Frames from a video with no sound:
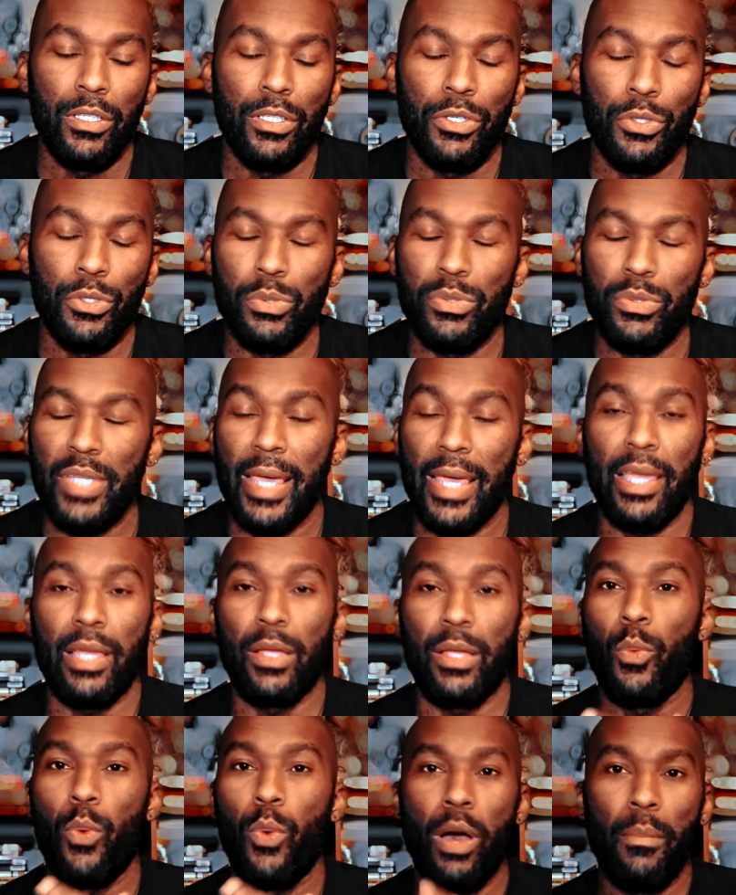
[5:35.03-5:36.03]
you
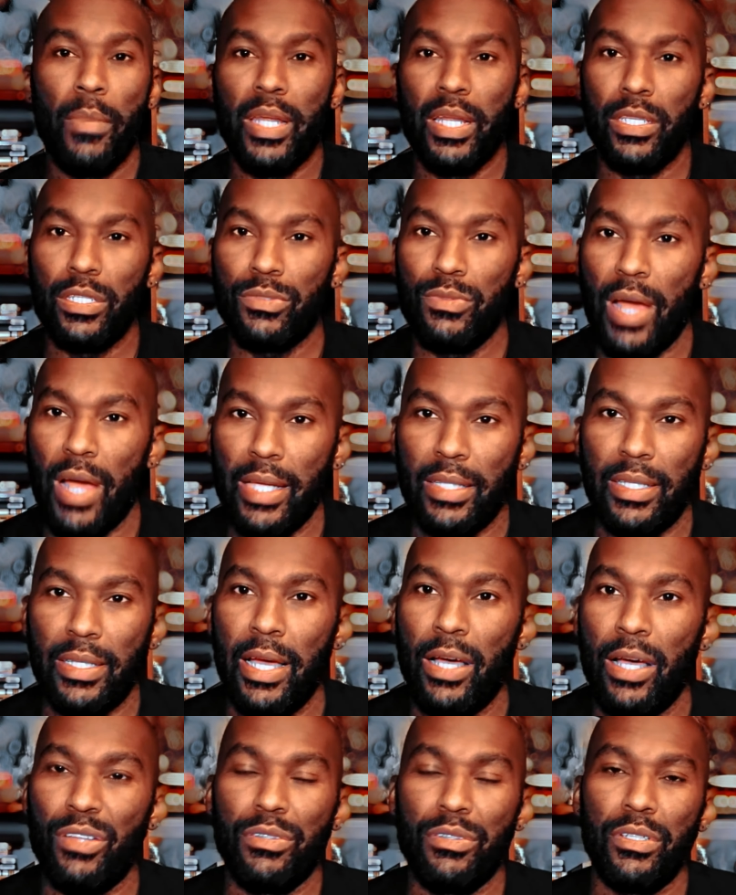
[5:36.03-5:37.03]
taking 1 minute to write
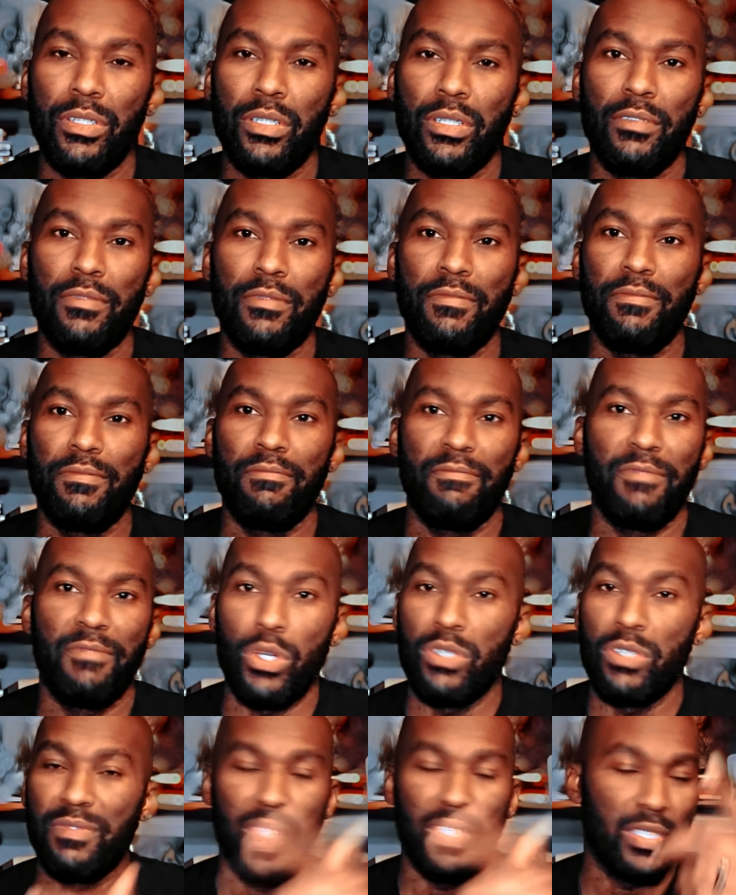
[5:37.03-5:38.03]
down the
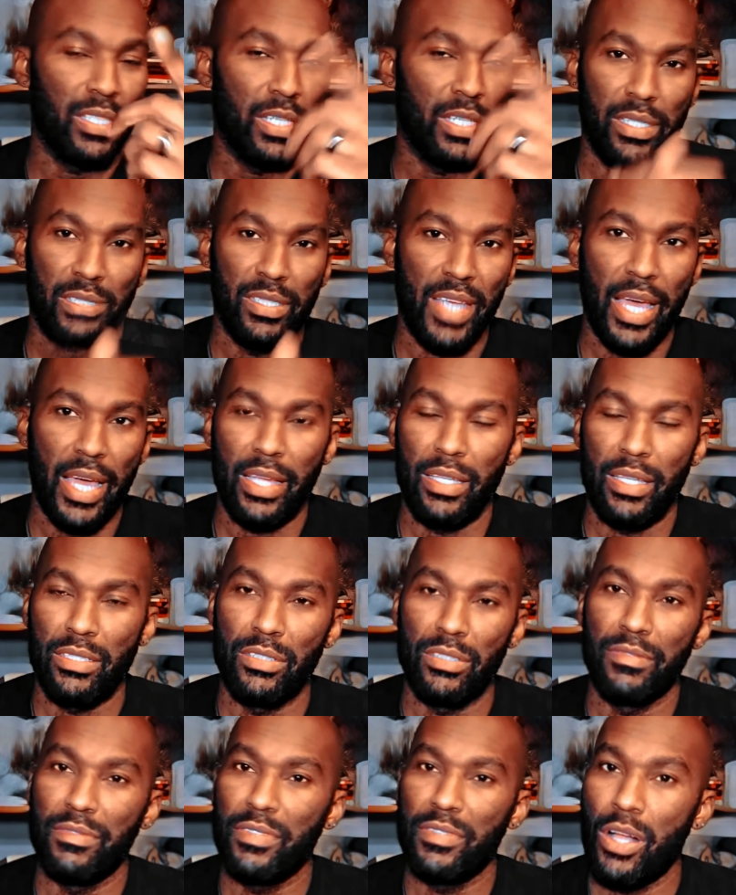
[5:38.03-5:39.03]
first 15
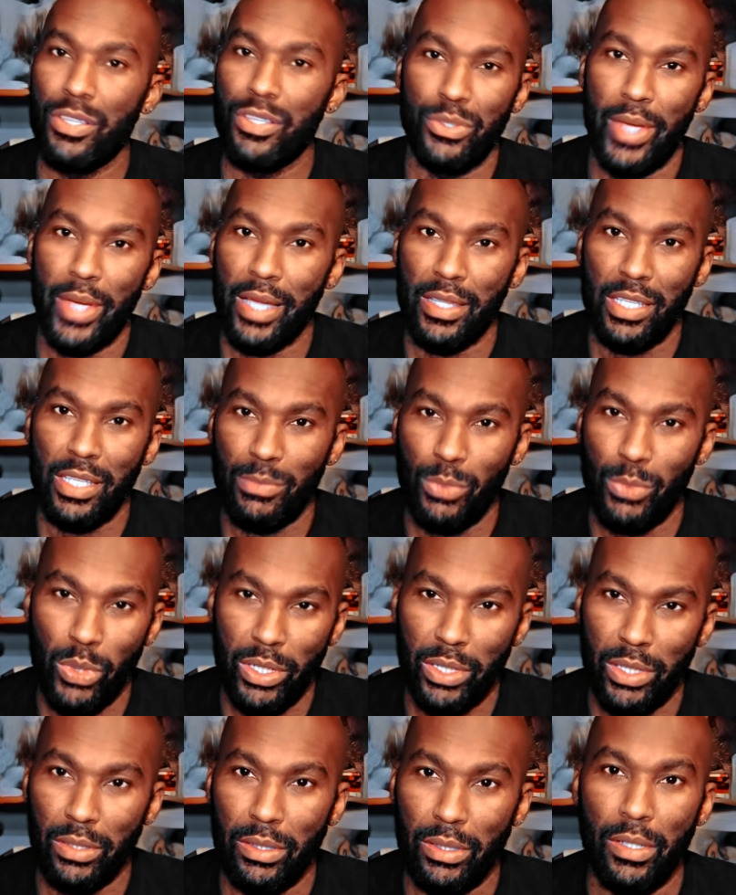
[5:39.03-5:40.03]
seconds of thoughts you had this
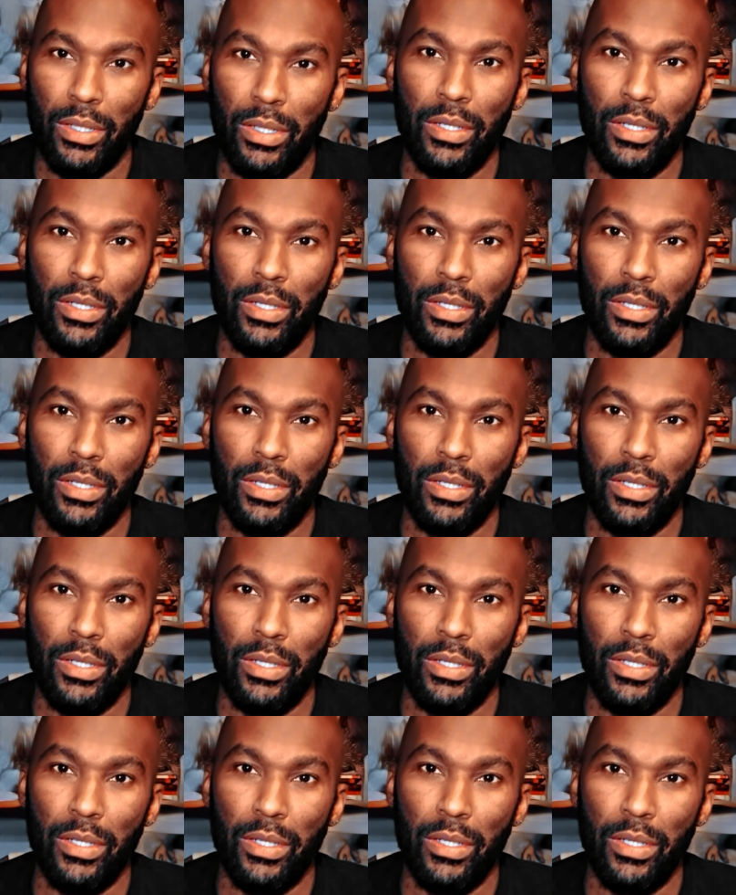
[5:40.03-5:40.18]
morning.